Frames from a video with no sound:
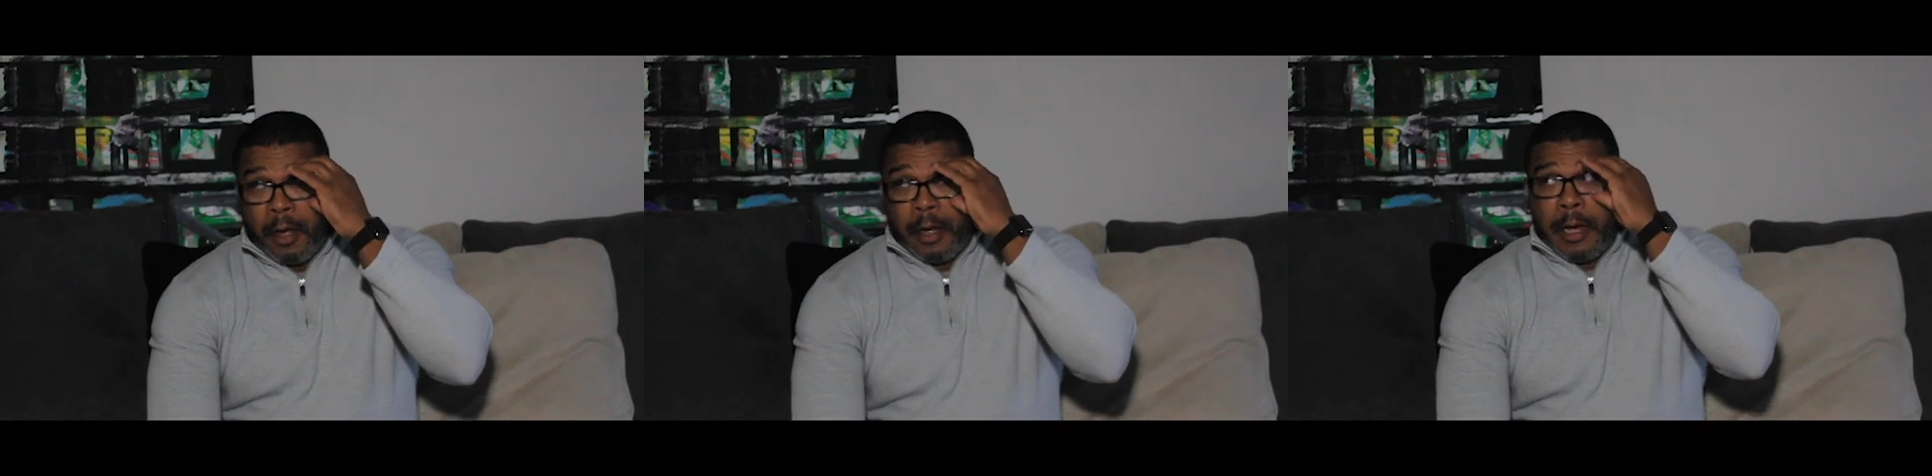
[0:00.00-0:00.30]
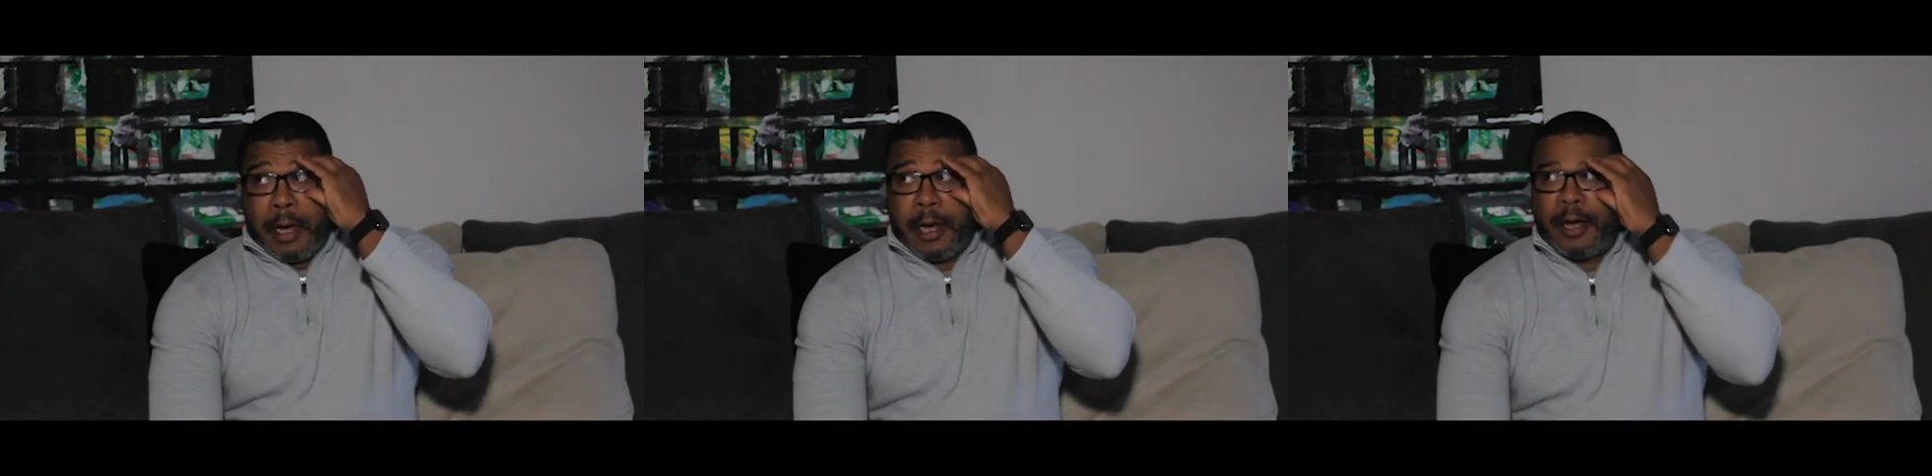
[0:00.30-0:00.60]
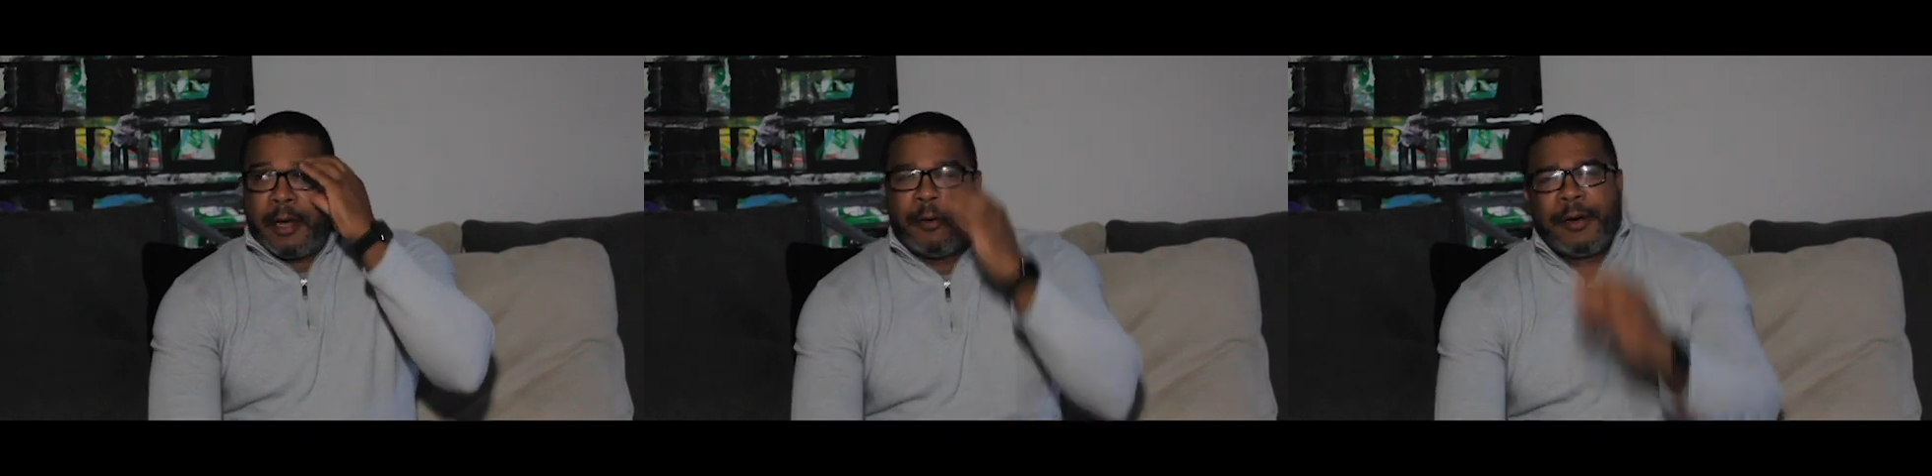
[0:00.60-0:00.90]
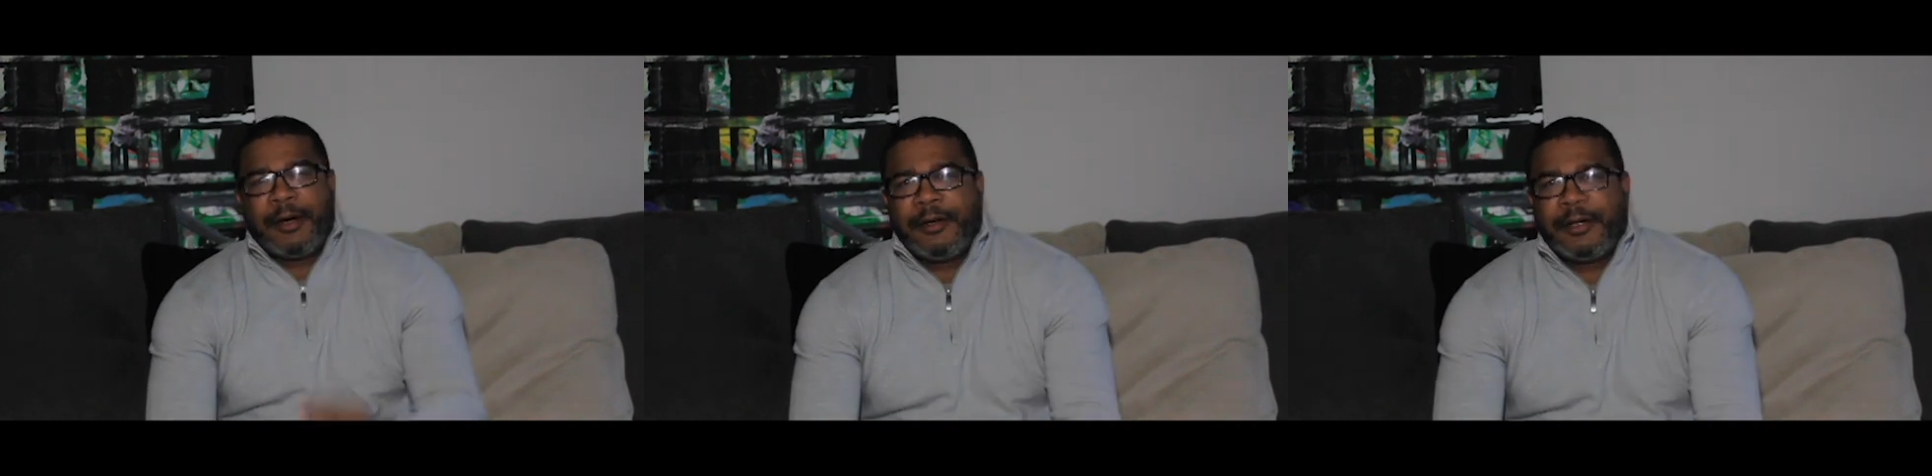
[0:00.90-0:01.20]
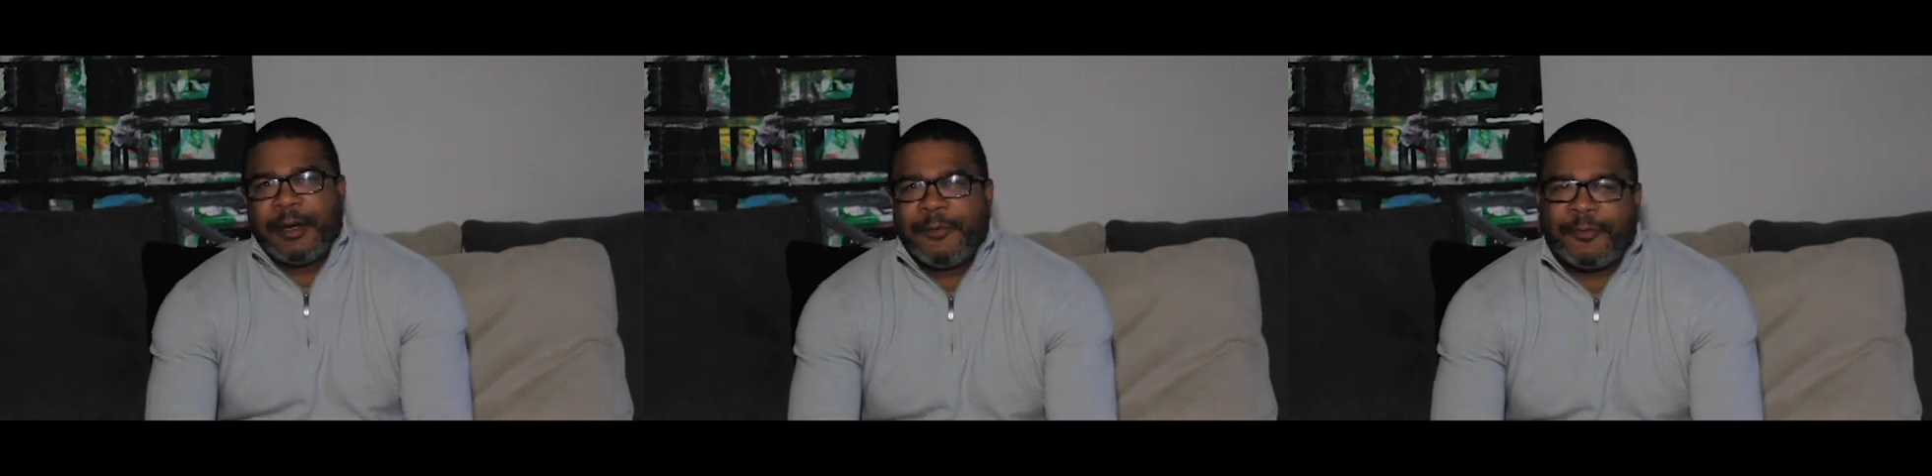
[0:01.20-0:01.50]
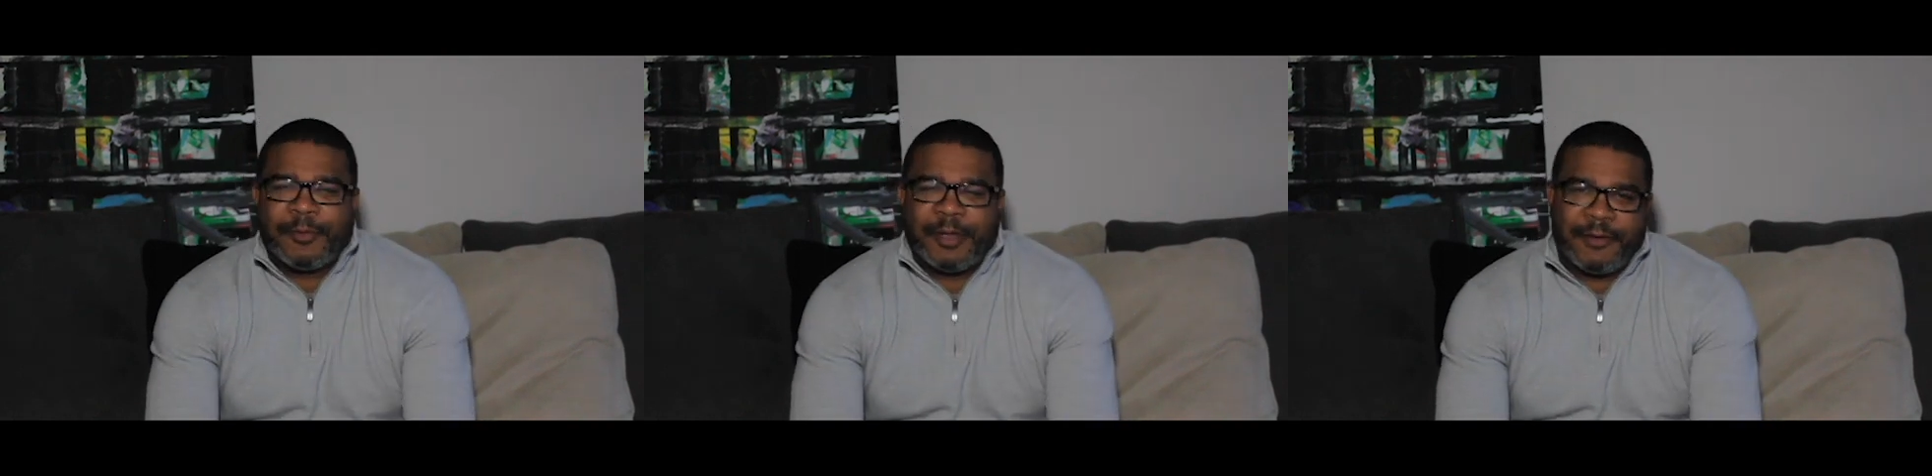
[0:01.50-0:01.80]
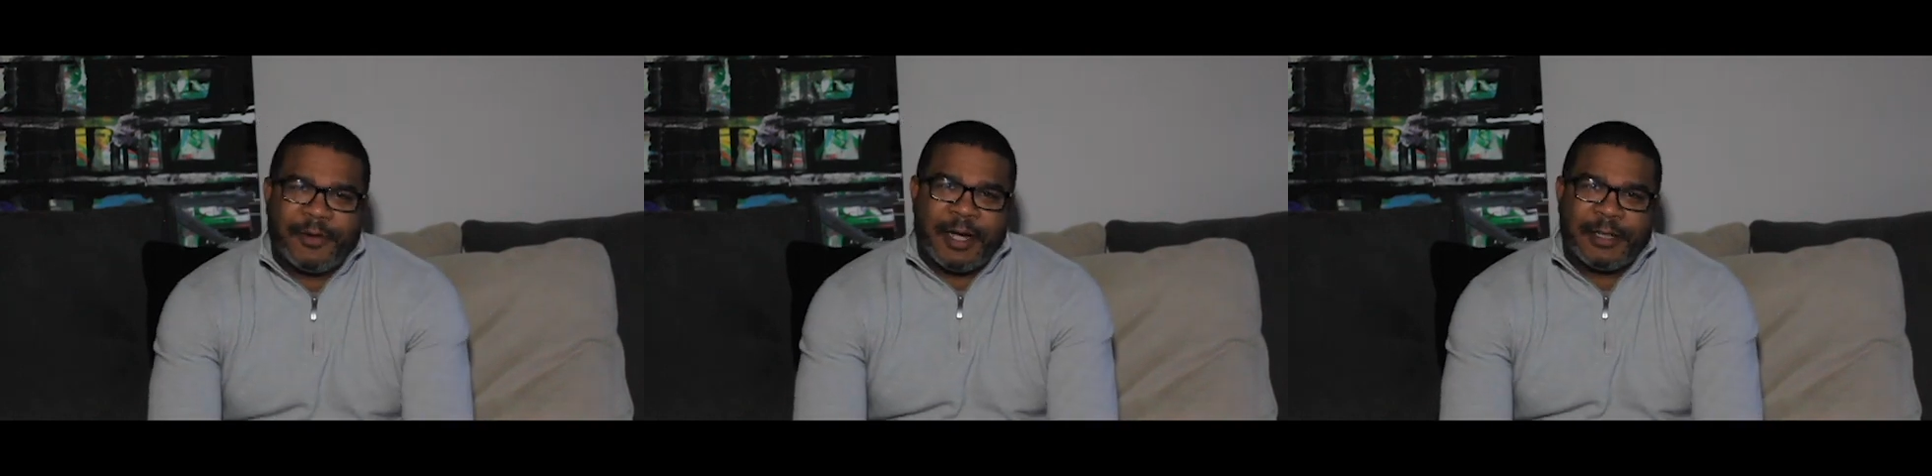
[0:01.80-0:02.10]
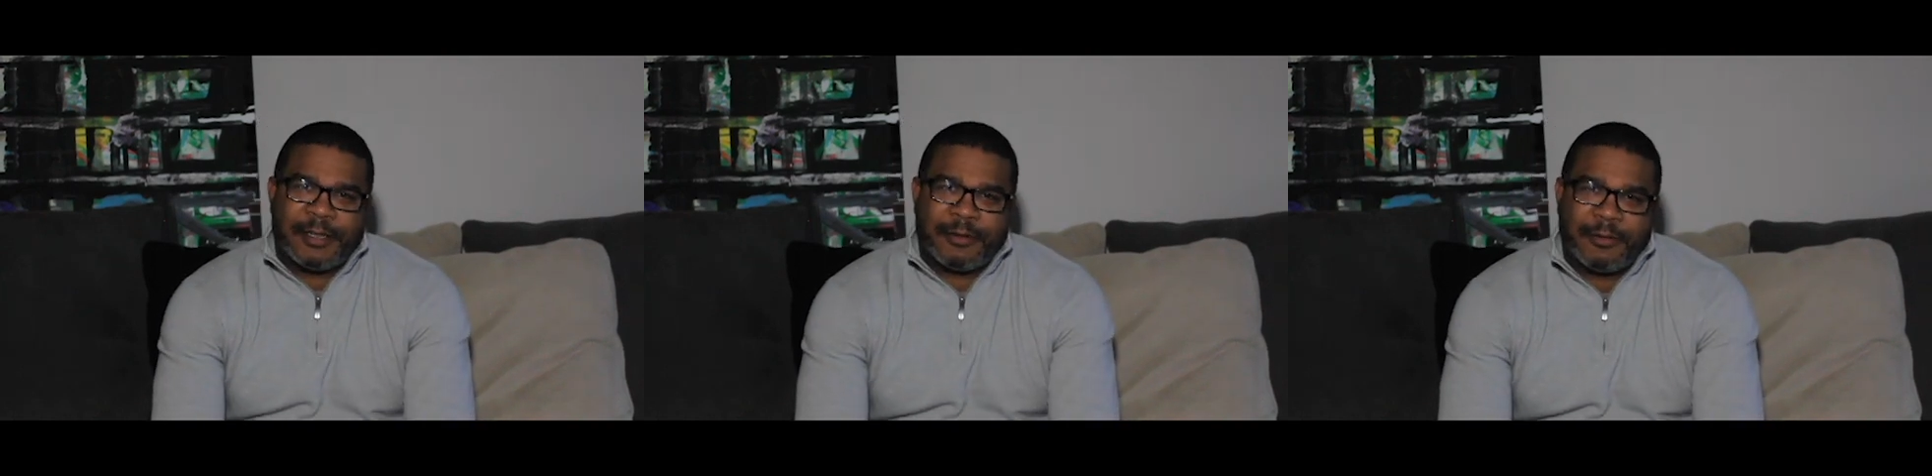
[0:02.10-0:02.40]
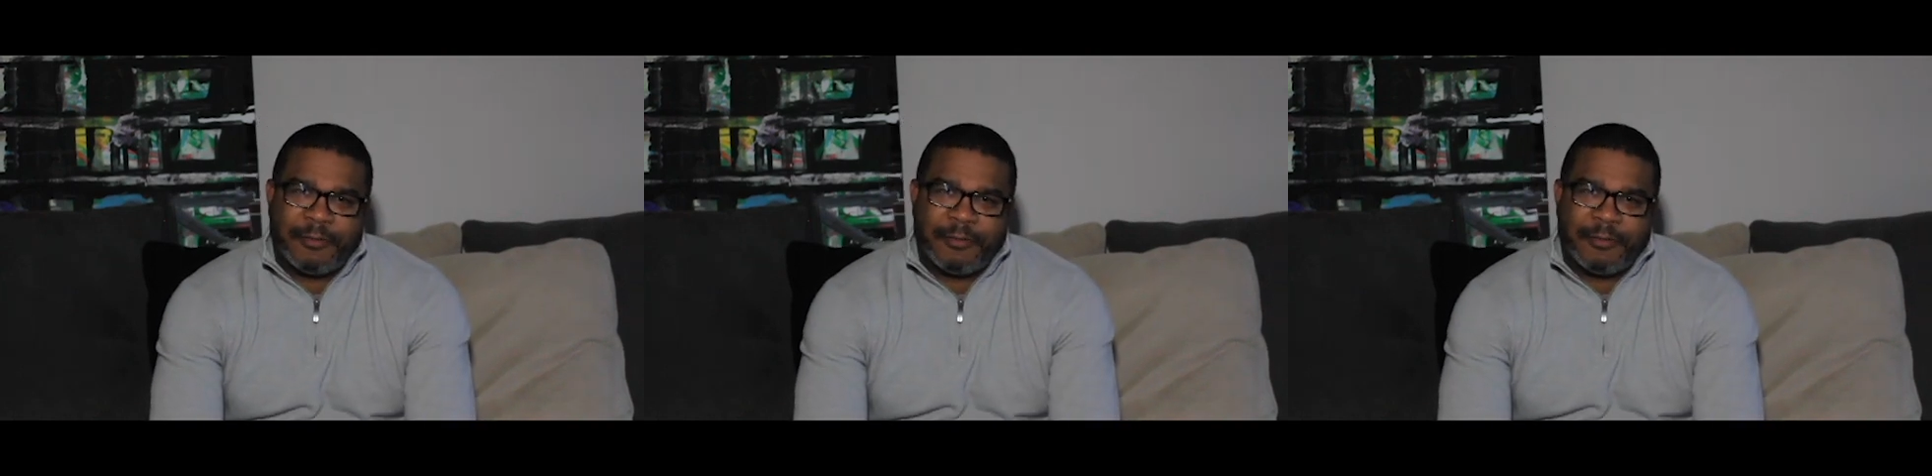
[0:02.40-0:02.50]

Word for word: Uh, well, coming from Cleveland Heights,